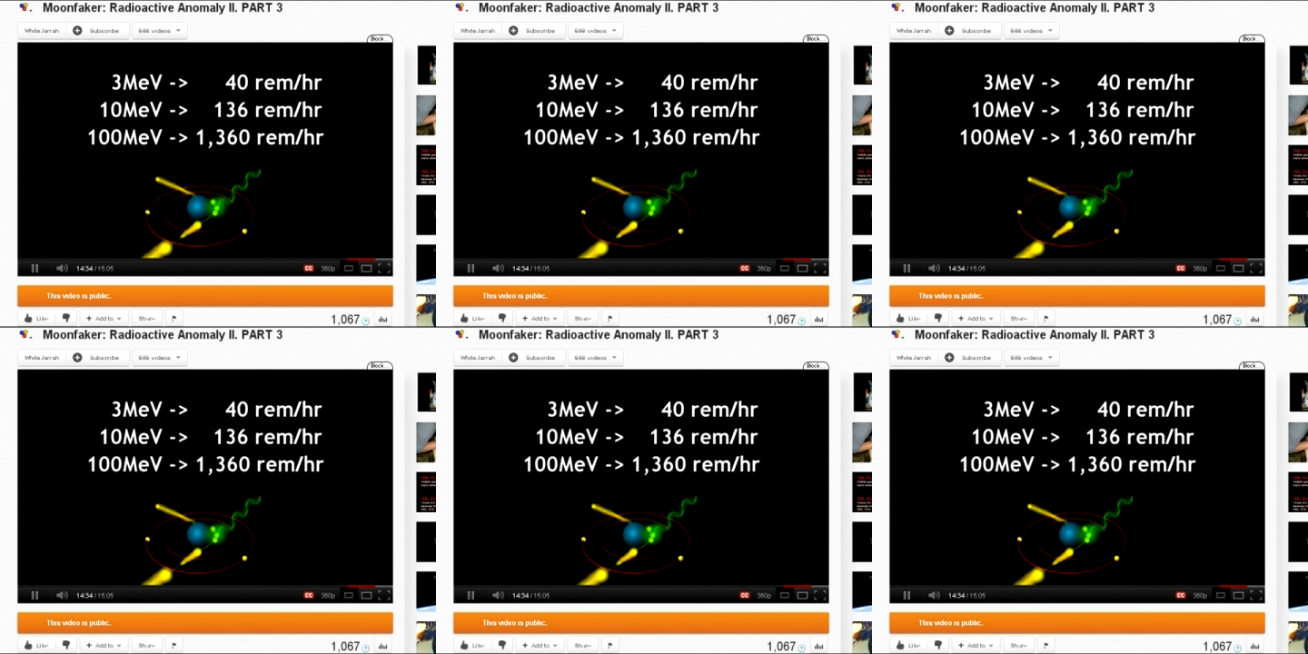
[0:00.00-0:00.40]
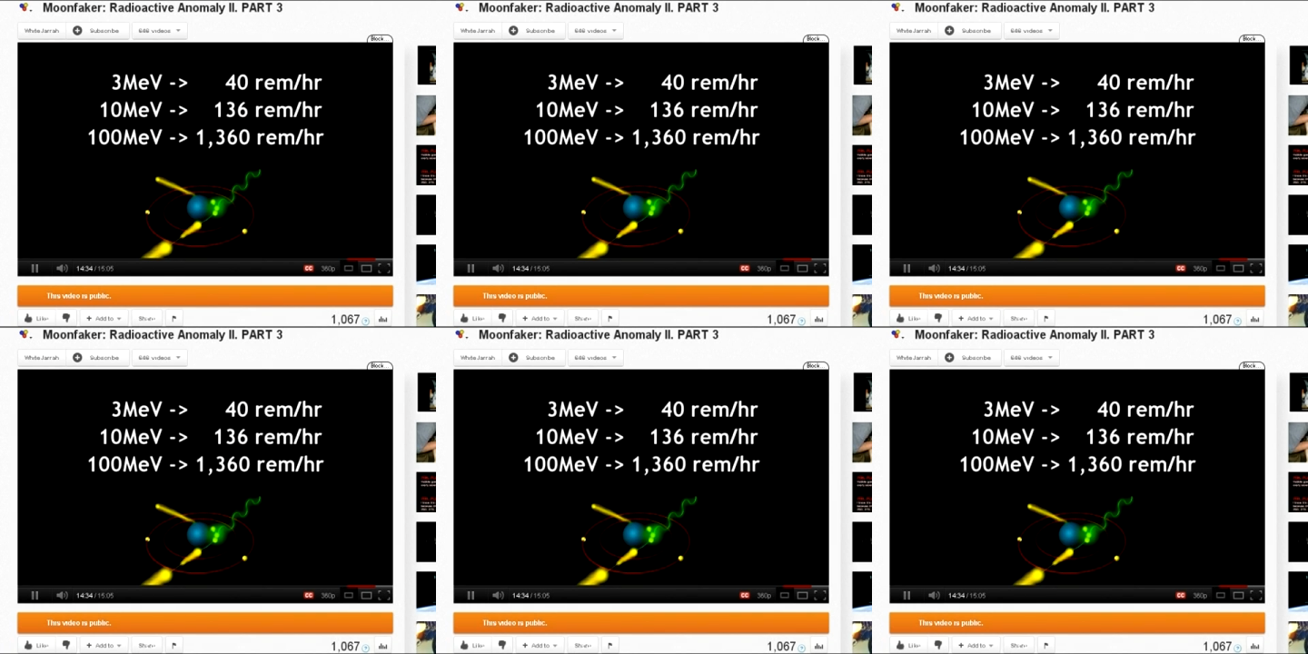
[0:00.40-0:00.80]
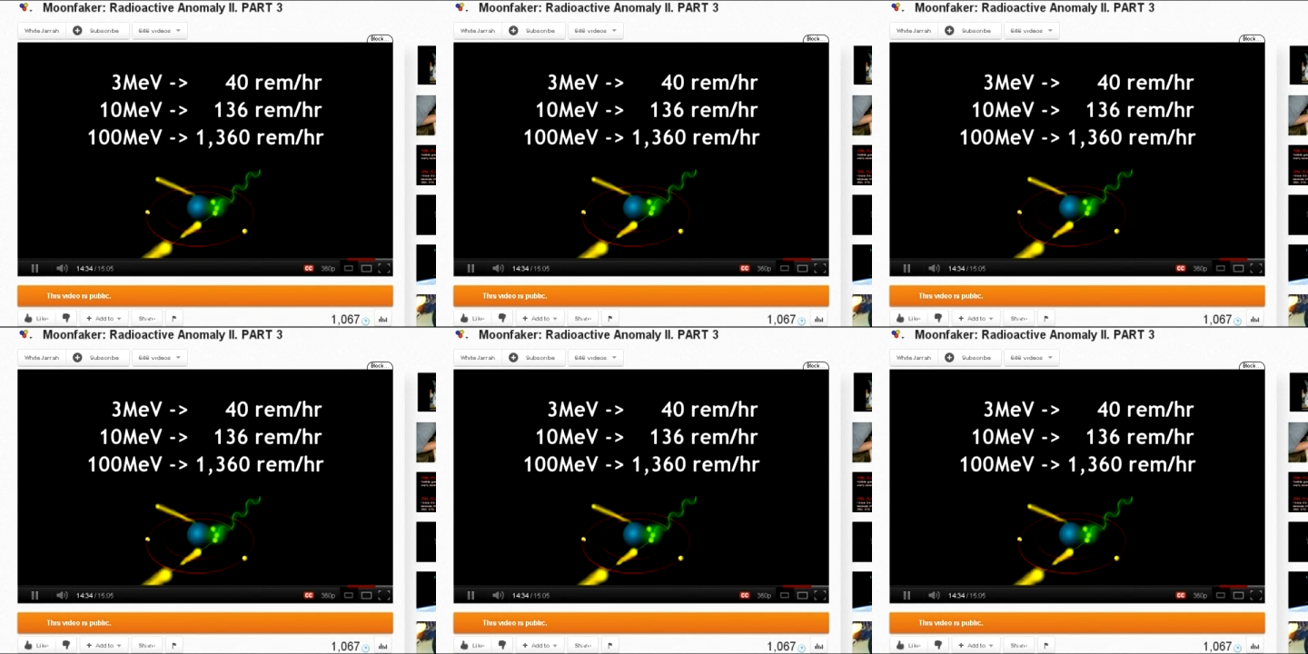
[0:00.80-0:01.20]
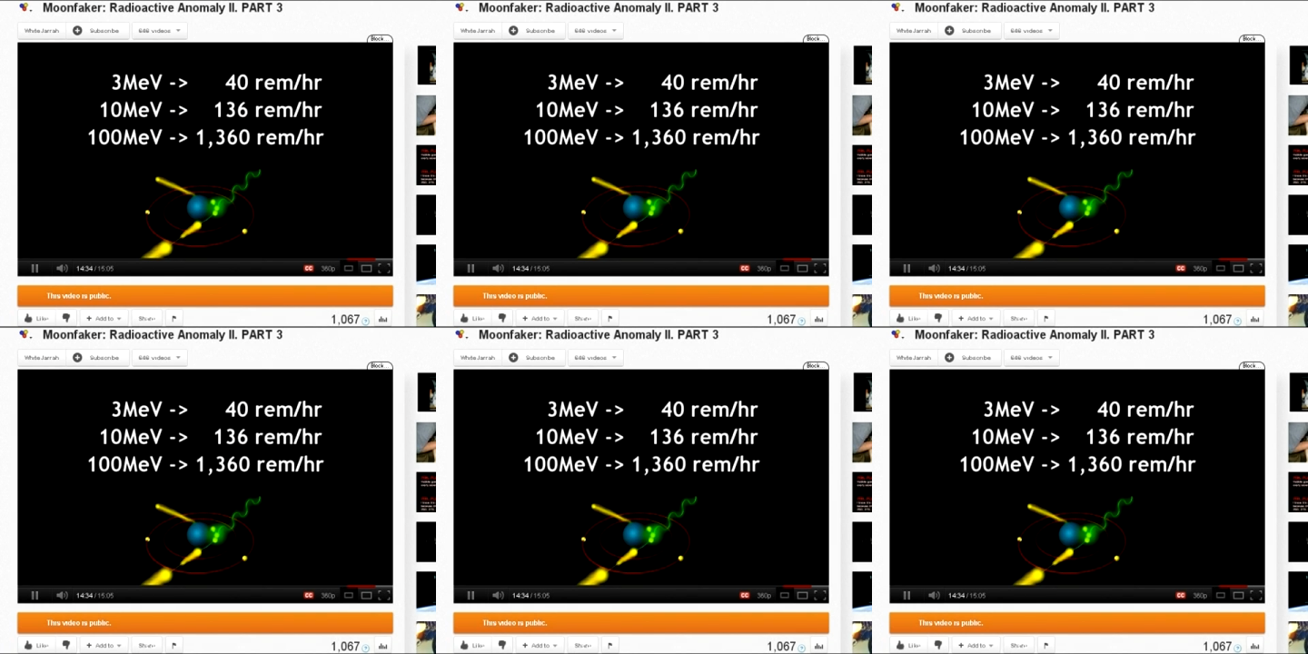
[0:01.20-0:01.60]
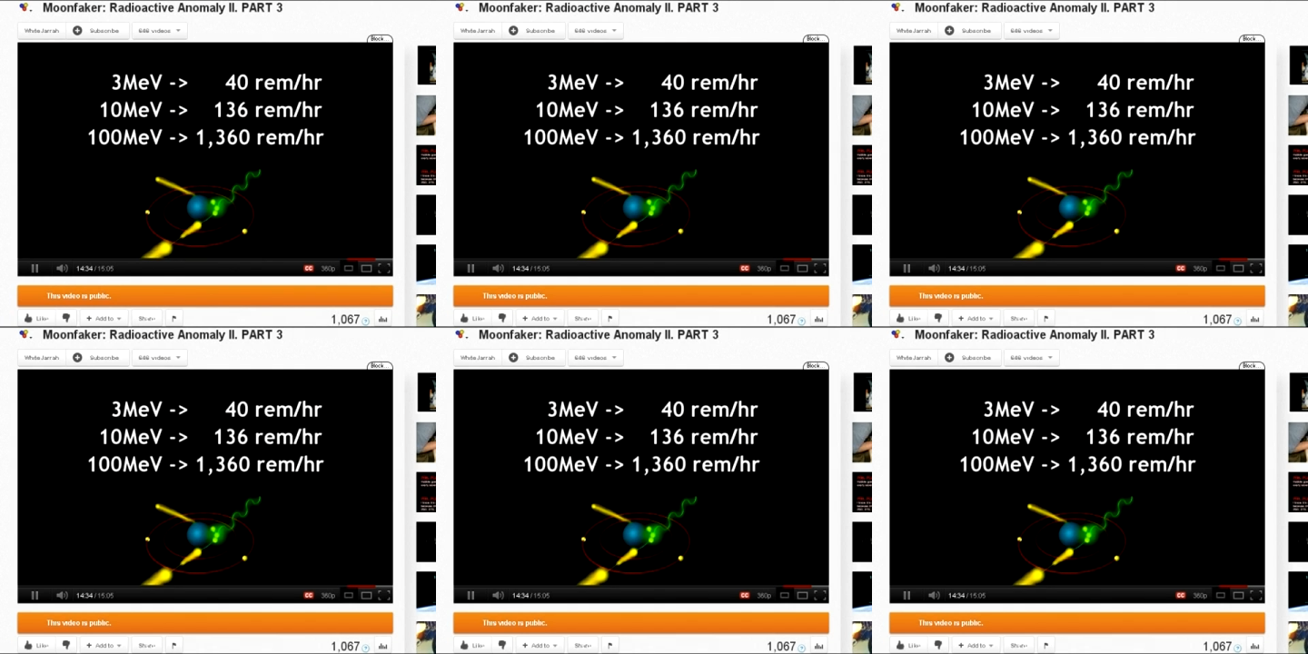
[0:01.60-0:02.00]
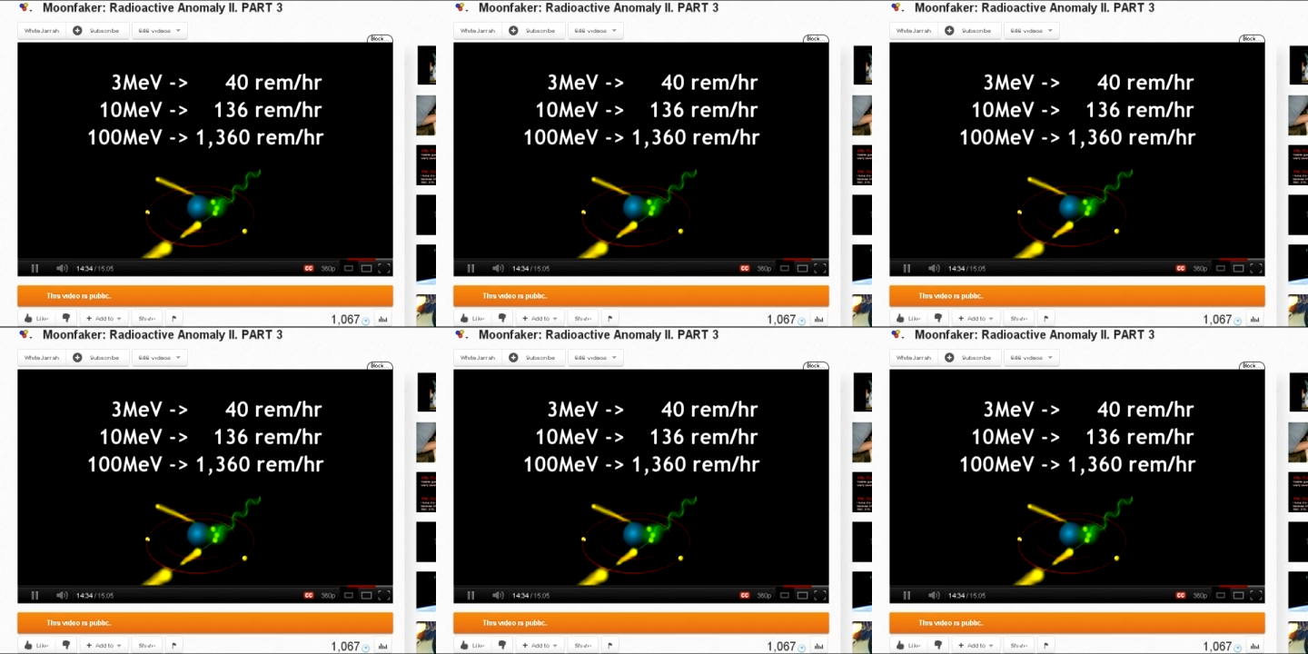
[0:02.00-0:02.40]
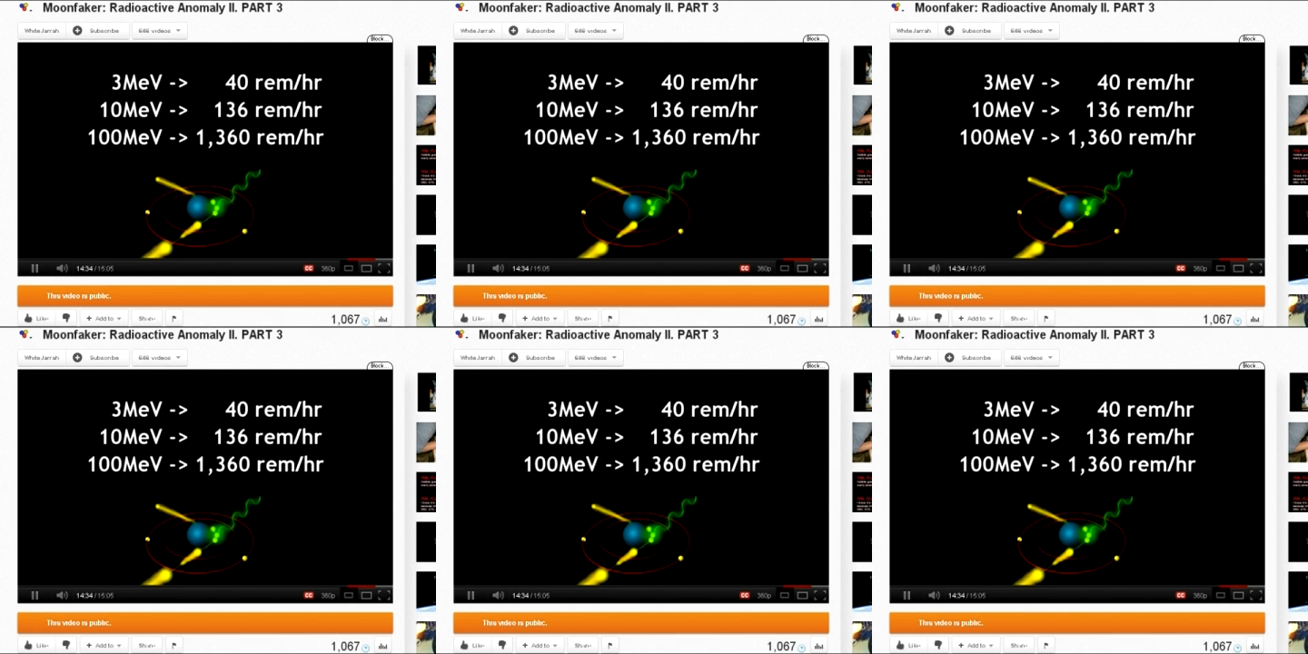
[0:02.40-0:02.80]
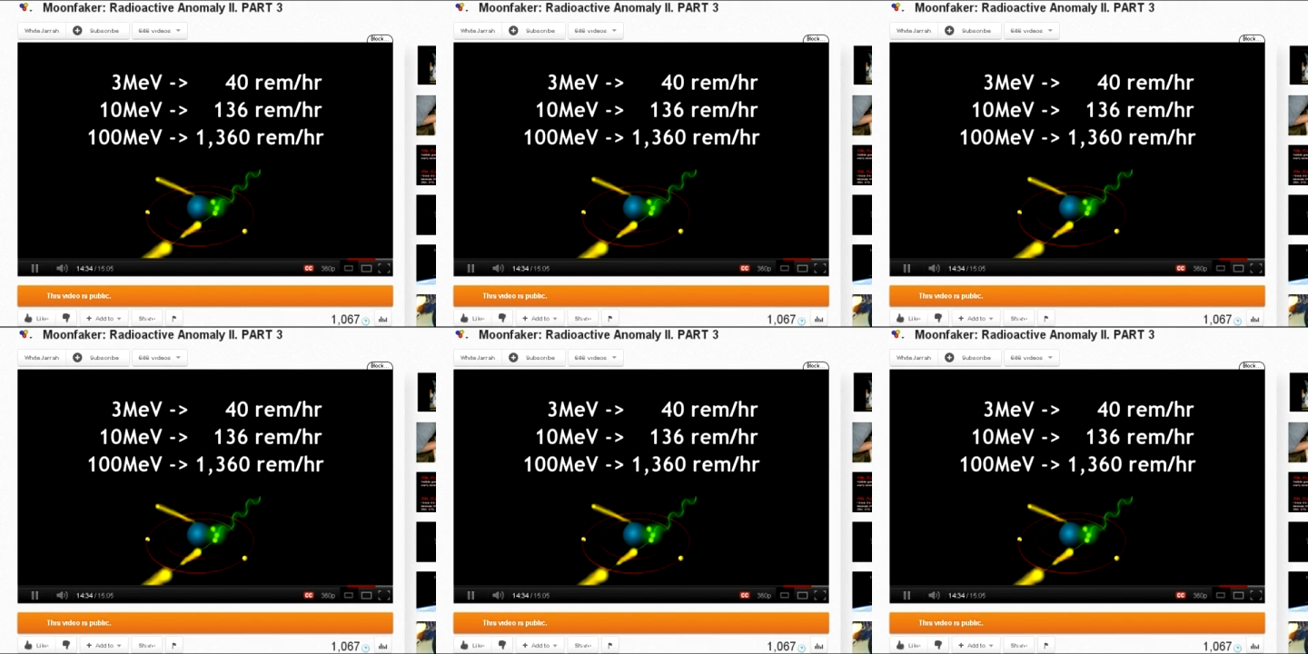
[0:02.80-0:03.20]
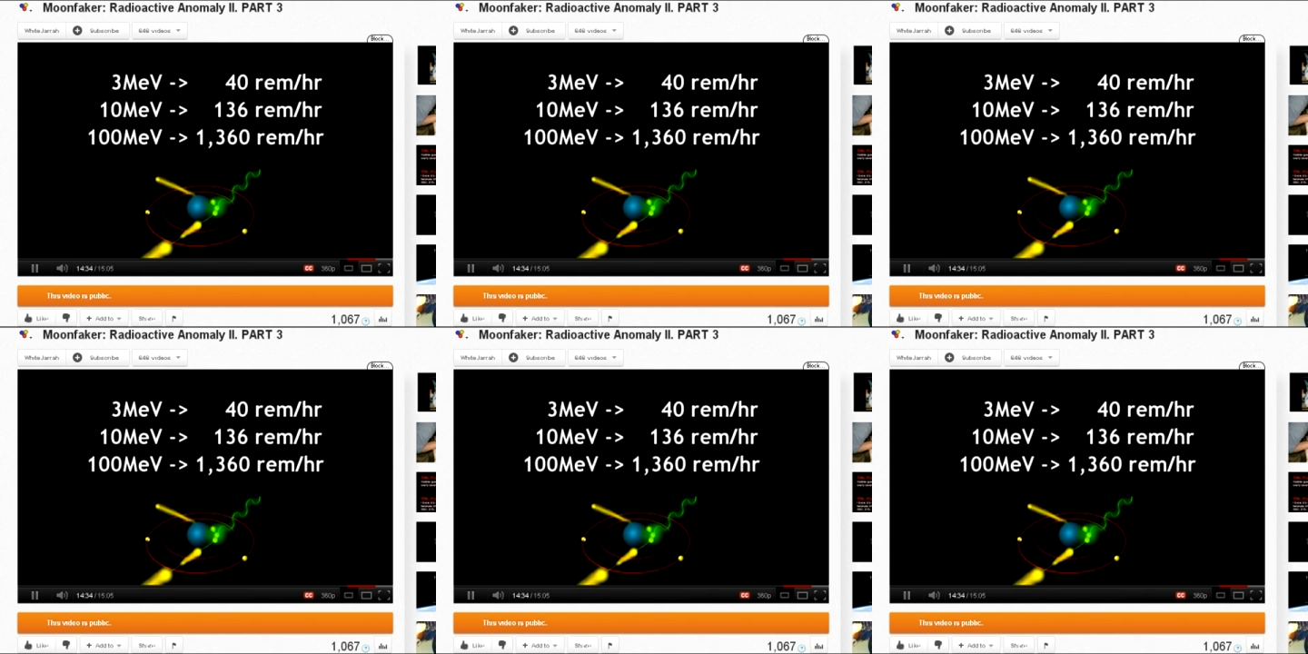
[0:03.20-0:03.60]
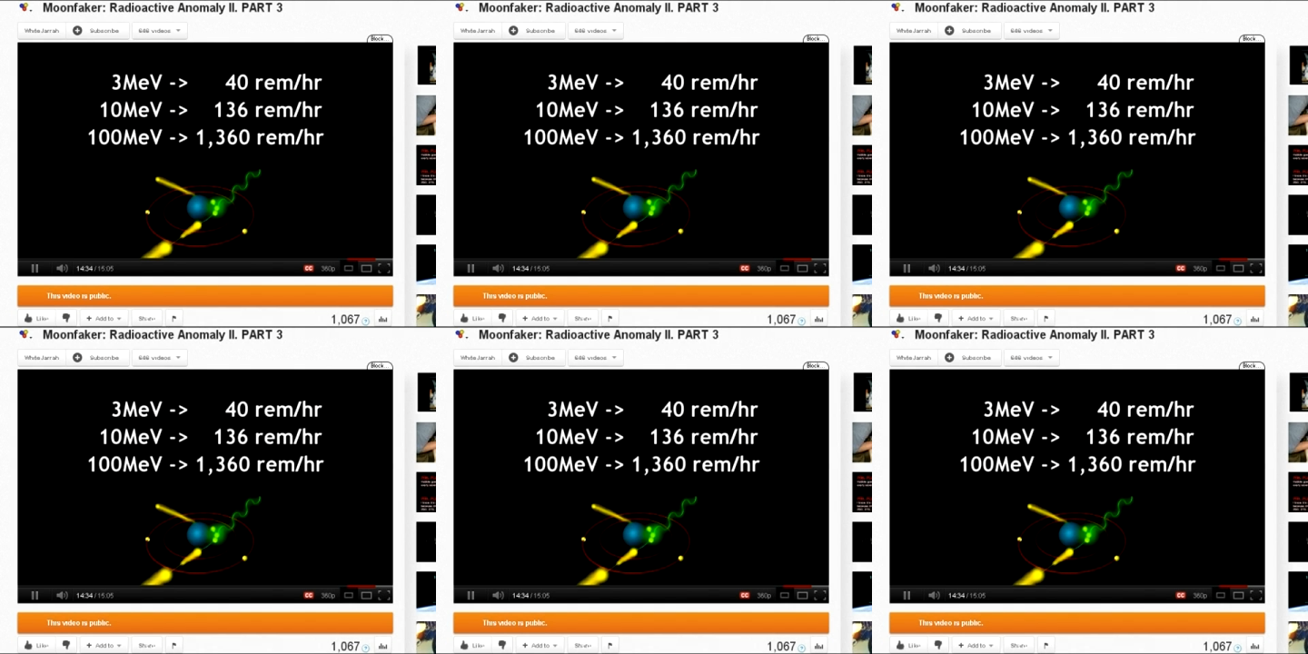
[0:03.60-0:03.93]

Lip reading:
Nobody's mouth can be seen.